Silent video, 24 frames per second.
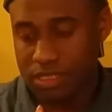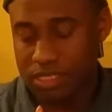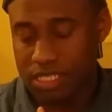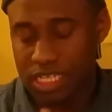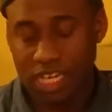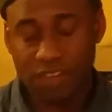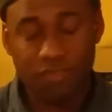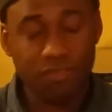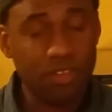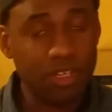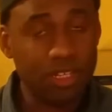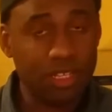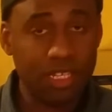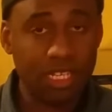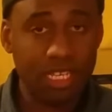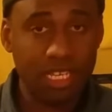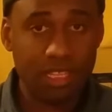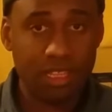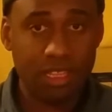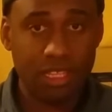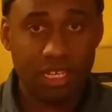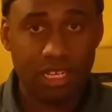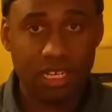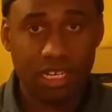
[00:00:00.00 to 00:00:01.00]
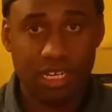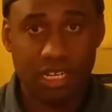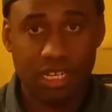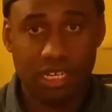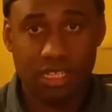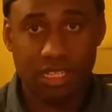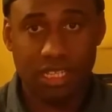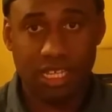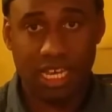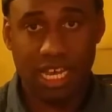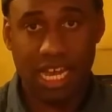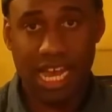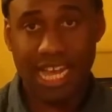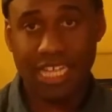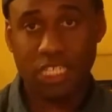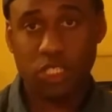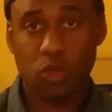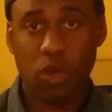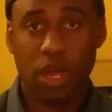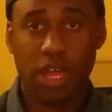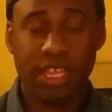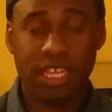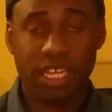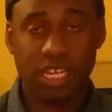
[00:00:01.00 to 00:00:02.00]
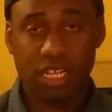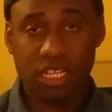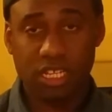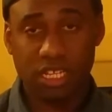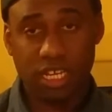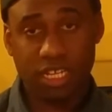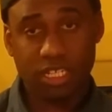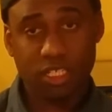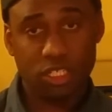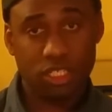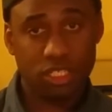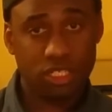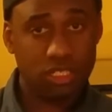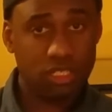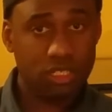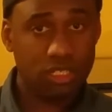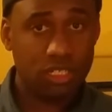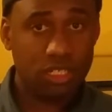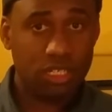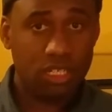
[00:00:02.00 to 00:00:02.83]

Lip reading: definitely the hydraulic clutch